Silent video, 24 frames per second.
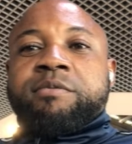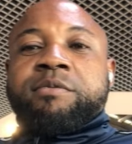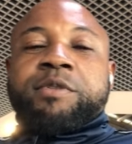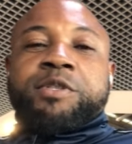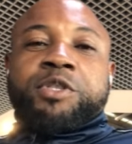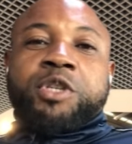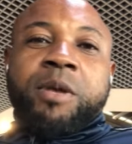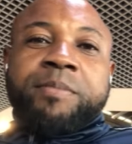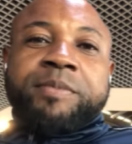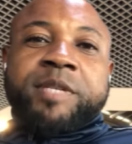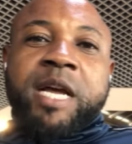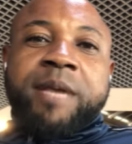
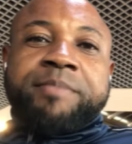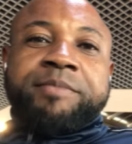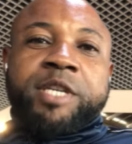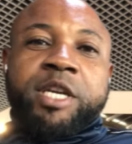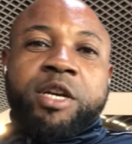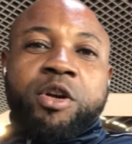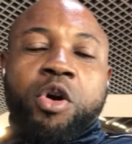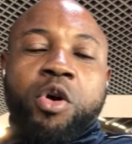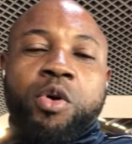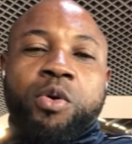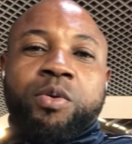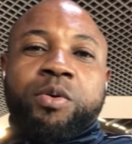sometimes
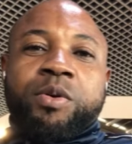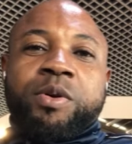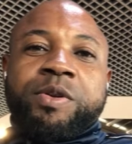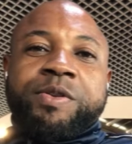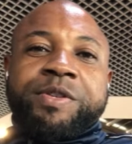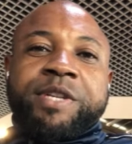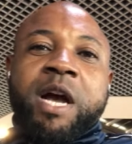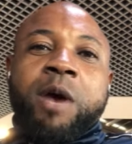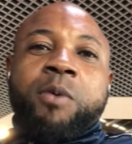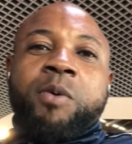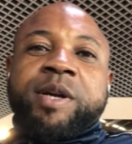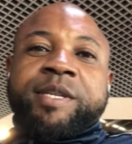ago,
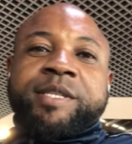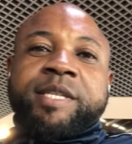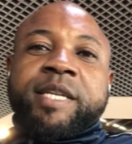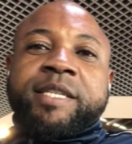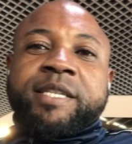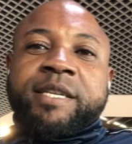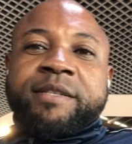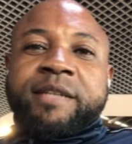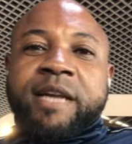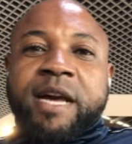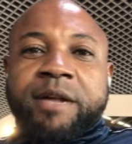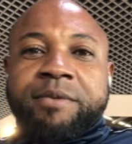there were
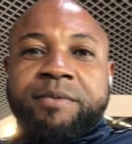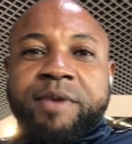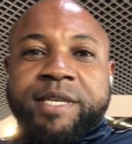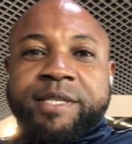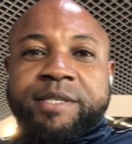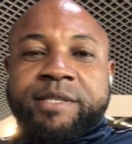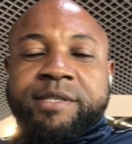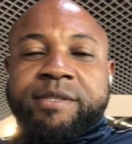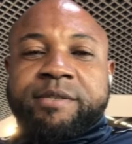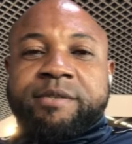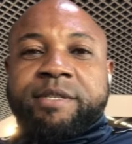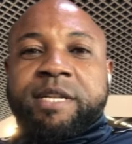certain
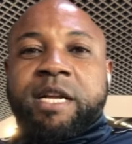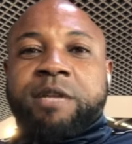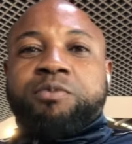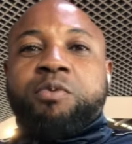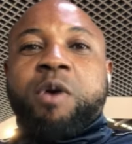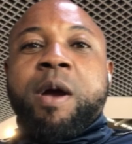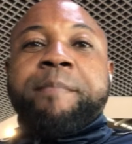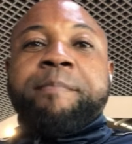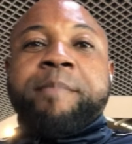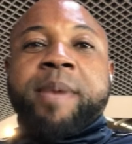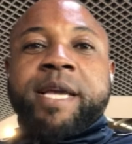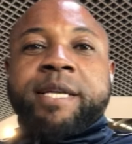arrests that
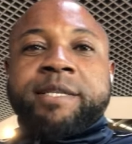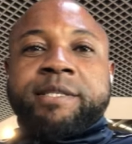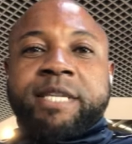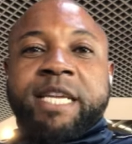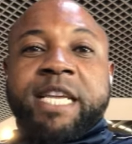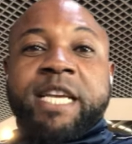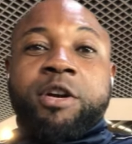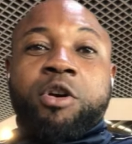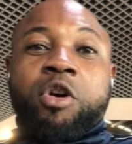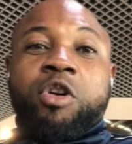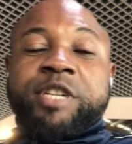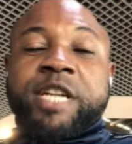were made
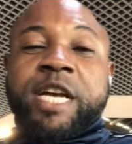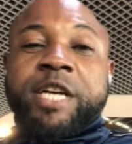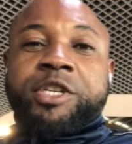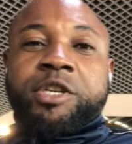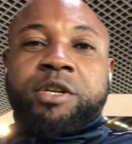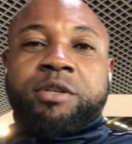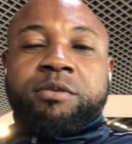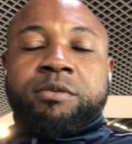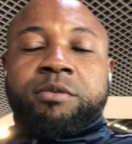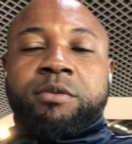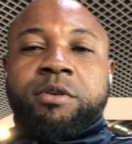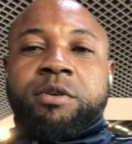in
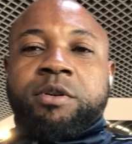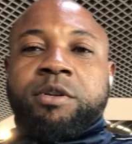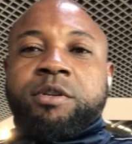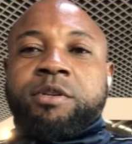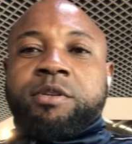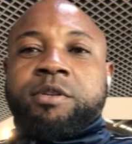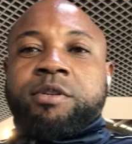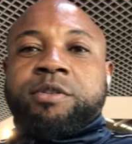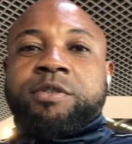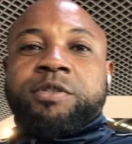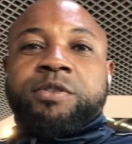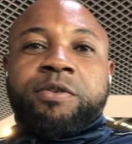connection
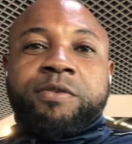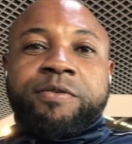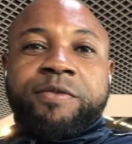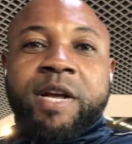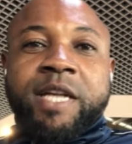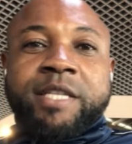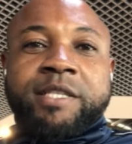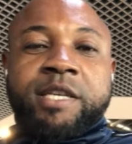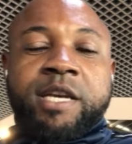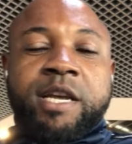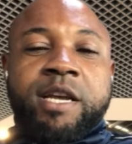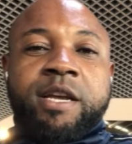to
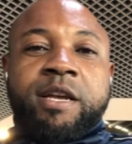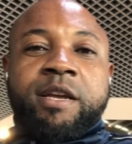that